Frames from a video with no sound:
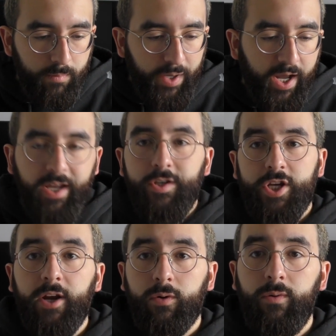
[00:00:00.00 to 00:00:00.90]
But in
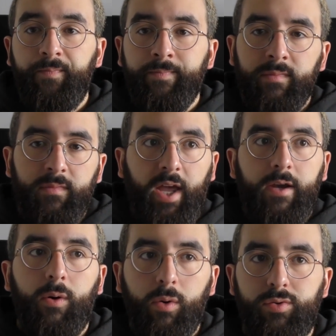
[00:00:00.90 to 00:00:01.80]
general,
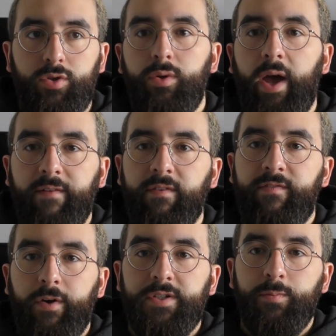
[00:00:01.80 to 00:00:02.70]
they all do have a
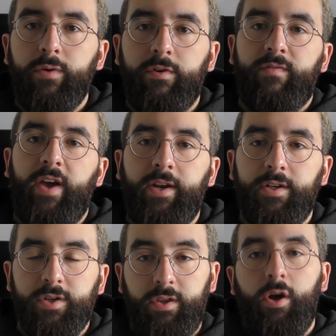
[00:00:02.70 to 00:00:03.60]
first mover advantage.